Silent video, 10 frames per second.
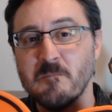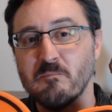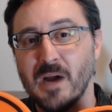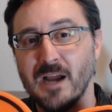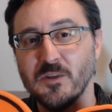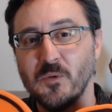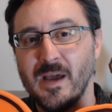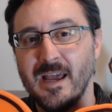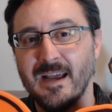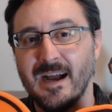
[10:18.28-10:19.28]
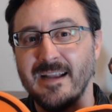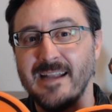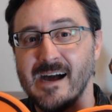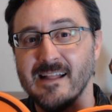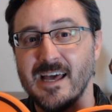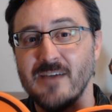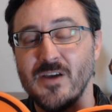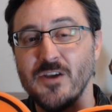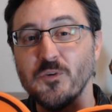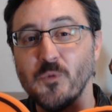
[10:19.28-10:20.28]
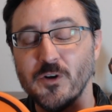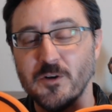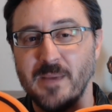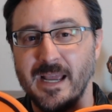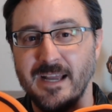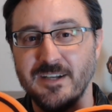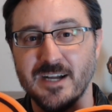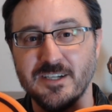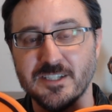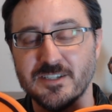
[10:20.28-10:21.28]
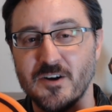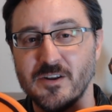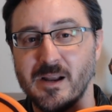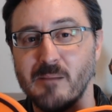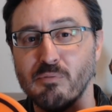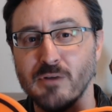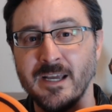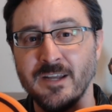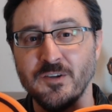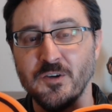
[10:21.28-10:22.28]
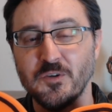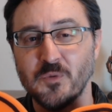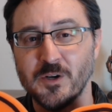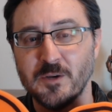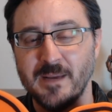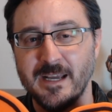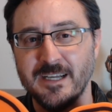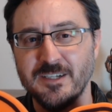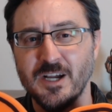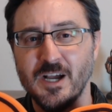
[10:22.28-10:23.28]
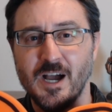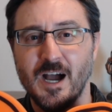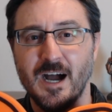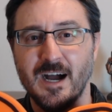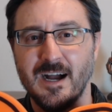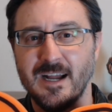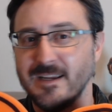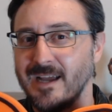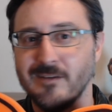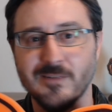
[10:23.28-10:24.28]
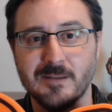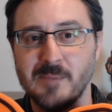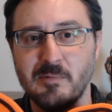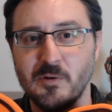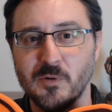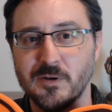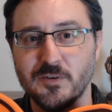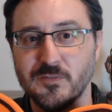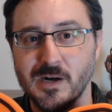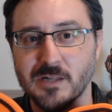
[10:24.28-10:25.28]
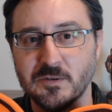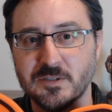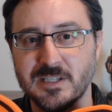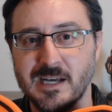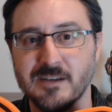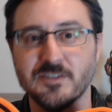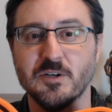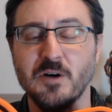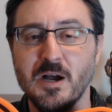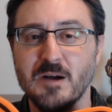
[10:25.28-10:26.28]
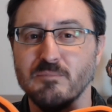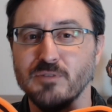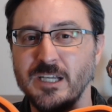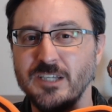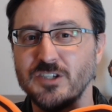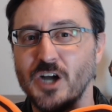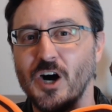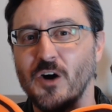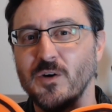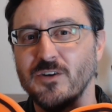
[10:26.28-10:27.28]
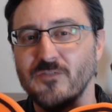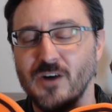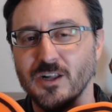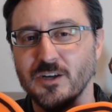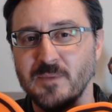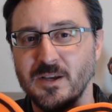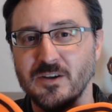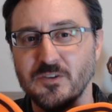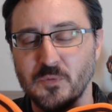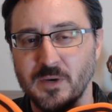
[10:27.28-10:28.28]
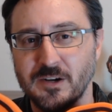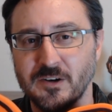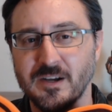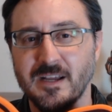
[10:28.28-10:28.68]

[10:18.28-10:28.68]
By the way, I now have a Twitter page. I just started a brand new Twitter page. Uh, I have like maybe one or two followers now, so please go and follow me on Twitter.